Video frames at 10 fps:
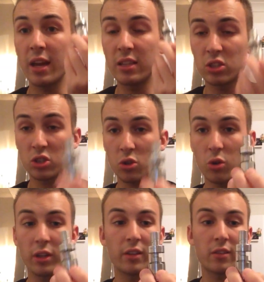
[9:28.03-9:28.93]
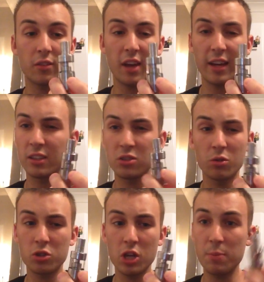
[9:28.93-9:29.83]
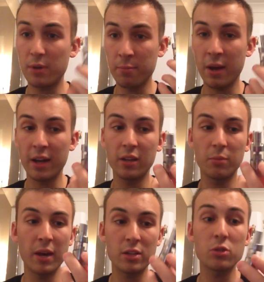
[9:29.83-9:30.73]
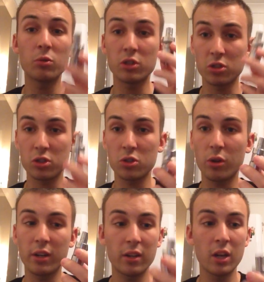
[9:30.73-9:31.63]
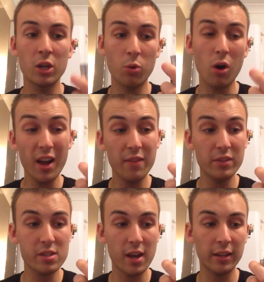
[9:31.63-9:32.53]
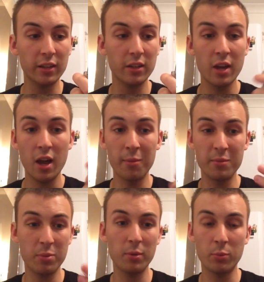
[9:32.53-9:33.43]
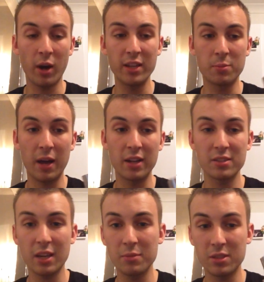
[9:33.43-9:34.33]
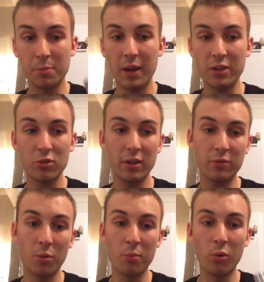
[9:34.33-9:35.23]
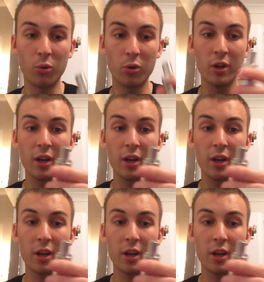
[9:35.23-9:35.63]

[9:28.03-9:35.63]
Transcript: It's a solid tank, it's not cheaply made metal, it's a solid, quite a heavy tank. It probably weighs about the same as the battery, if not more.